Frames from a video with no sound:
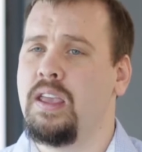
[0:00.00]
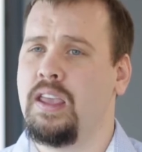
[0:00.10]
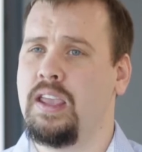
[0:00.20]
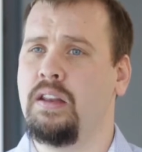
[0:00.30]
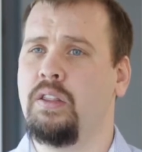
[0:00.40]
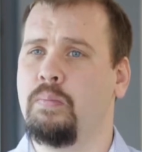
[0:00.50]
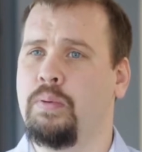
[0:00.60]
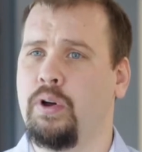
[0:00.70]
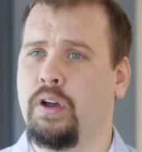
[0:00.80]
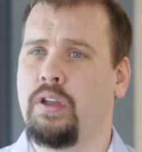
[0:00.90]
In the
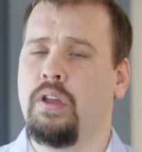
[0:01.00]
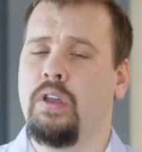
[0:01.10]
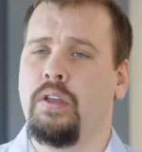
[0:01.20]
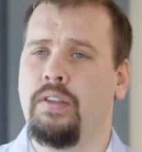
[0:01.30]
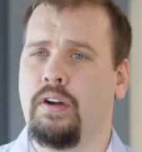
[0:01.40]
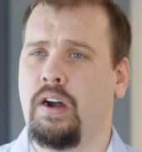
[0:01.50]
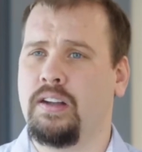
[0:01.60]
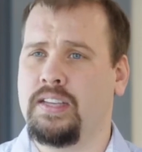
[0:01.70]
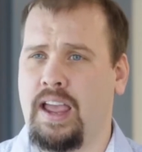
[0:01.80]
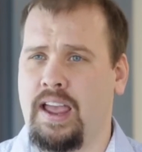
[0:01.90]
book, there are
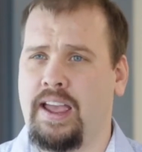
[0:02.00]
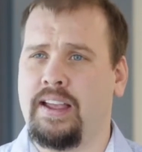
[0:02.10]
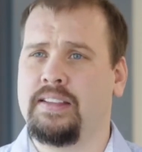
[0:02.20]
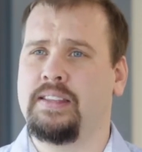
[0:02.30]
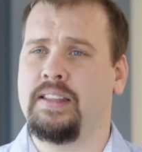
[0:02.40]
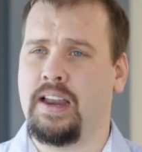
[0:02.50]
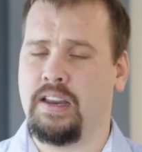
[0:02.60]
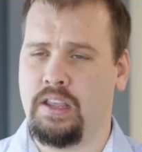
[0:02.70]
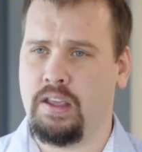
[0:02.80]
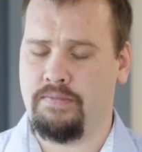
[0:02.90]
tags
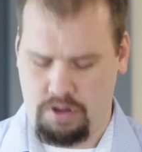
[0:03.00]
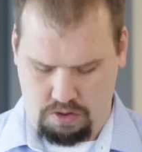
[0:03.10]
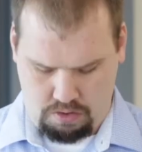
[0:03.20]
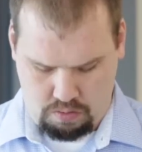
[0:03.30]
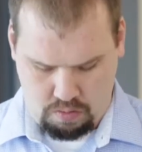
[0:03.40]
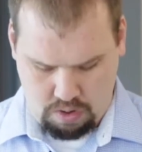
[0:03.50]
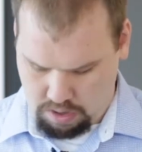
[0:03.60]
that give you,